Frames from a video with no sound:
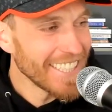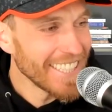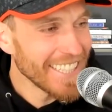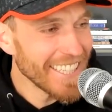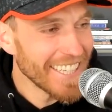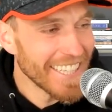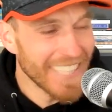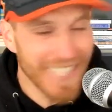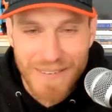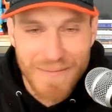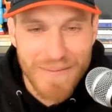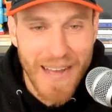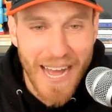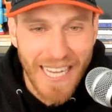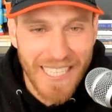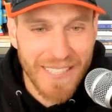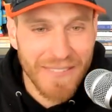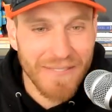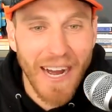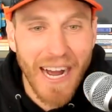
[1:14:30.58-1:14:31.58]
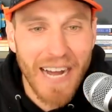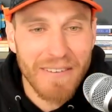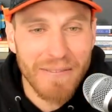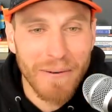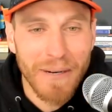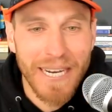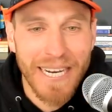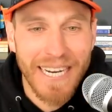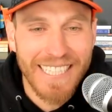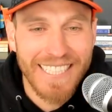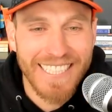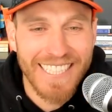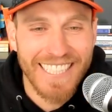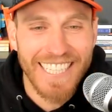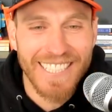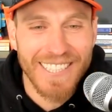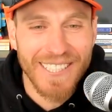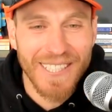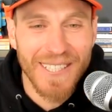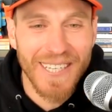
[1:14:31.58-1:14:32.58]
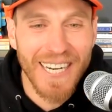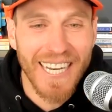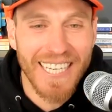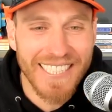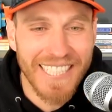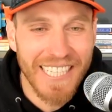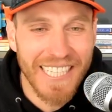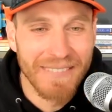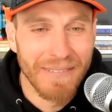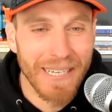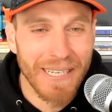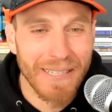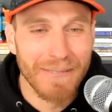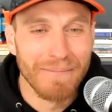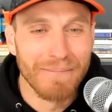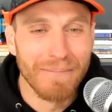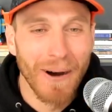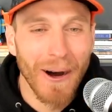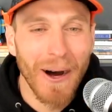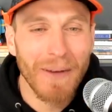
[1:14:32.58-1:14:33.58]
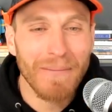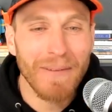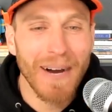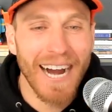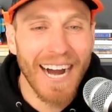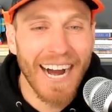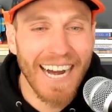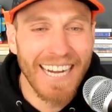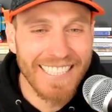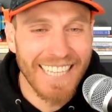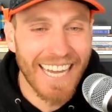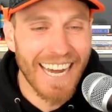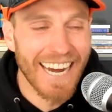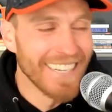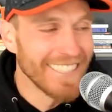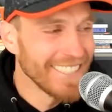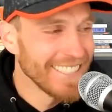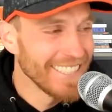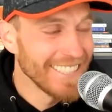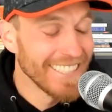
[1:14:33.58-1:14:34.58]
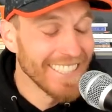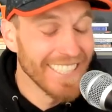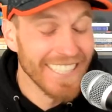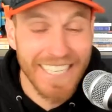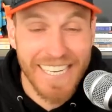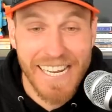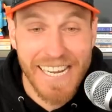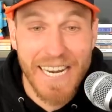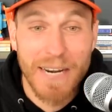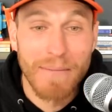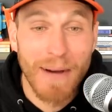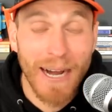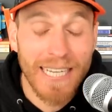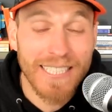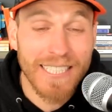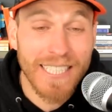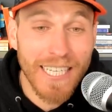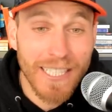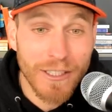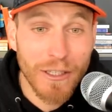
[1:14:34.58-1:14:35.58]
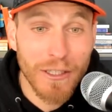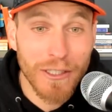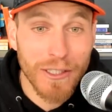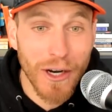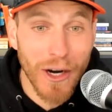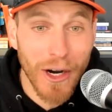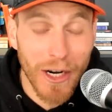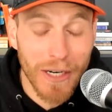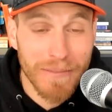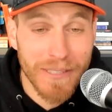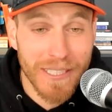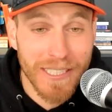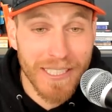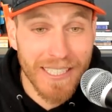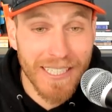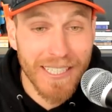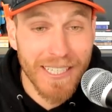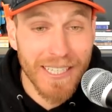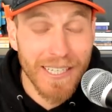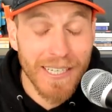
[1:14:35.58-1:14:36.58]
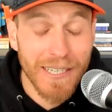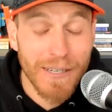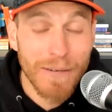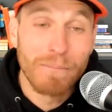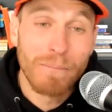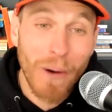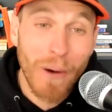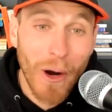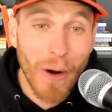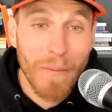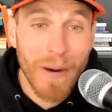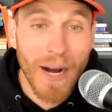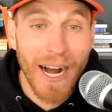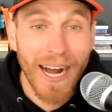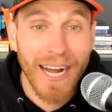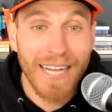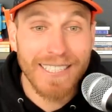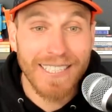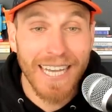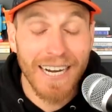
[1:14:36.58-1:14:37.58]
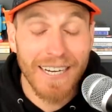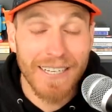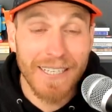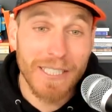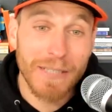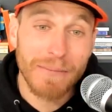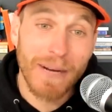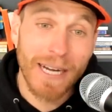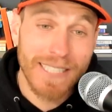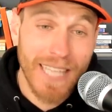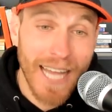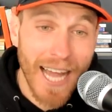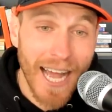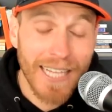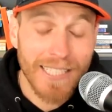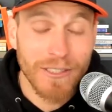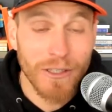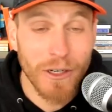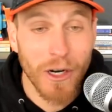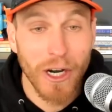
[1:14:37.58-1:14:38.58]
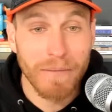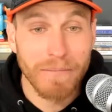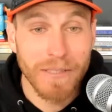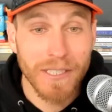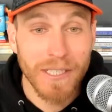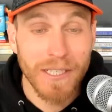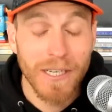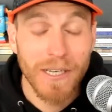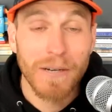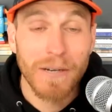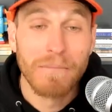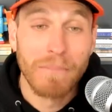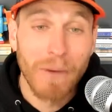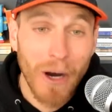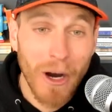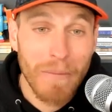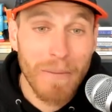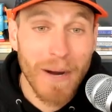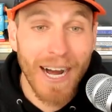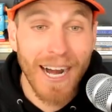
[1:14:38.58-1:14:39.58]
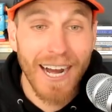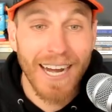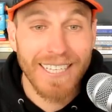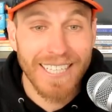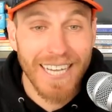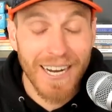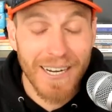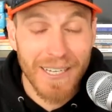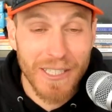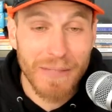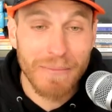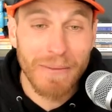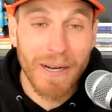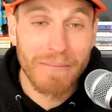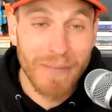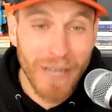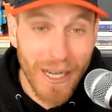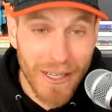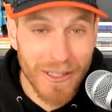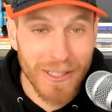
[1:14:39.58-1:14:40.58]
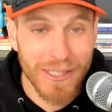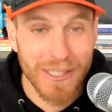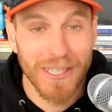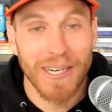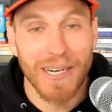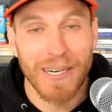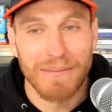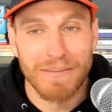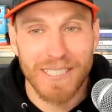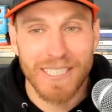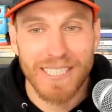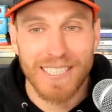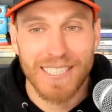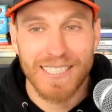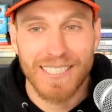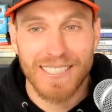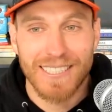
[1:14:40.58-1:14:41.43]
In the past 5 weeks, this dude has seen me bawl my eyes out into my sister's arms, bawl my eyes out into my dad's arms, bawl my eyes out into my brother's arms.